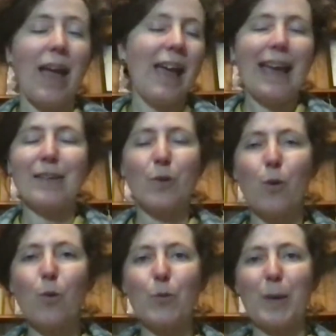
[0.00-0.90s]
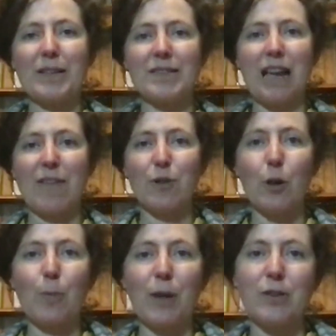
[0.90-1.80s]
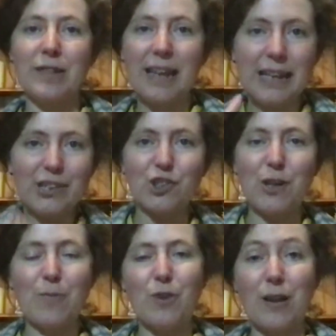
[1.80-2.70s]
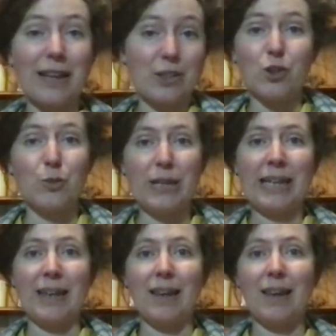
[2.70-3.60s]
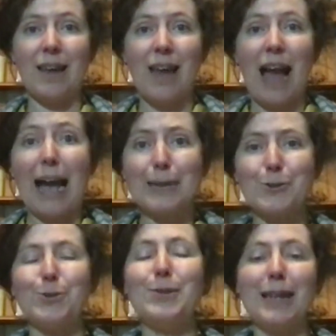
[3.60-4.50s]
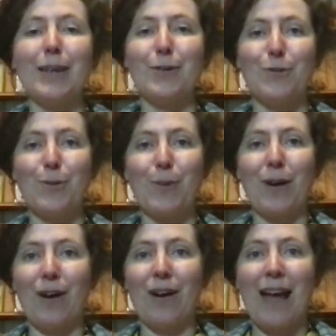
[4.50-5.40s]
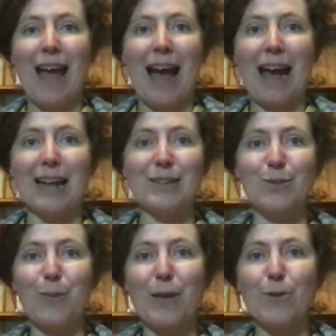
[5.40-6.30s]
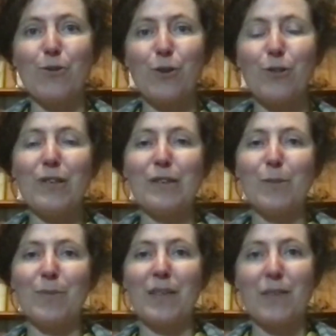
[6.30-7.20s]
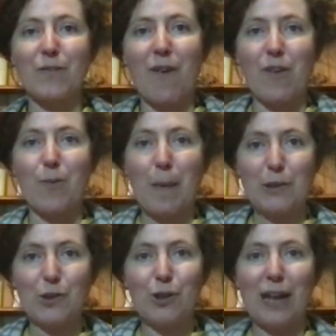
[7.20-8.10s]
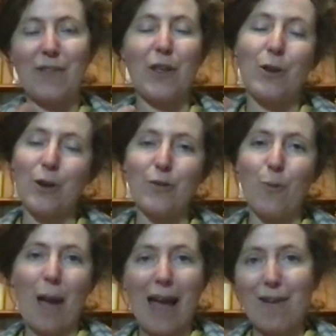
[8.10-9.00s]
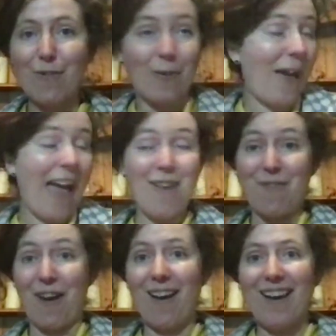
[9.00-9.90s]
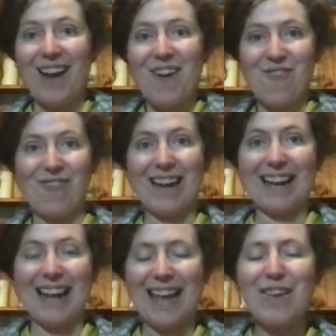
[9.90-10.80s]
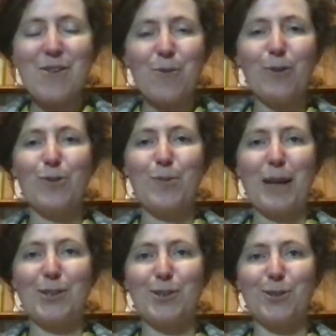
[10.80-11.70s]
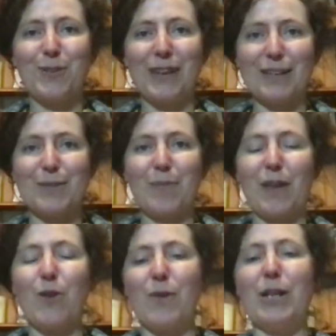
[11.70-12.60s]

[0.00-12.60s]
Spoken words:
It's always better to have a look because each gemstone is unique as you are. And when you're choosing something that's very special and that you're going to wear forever, really, you want to make sure that it's something you're in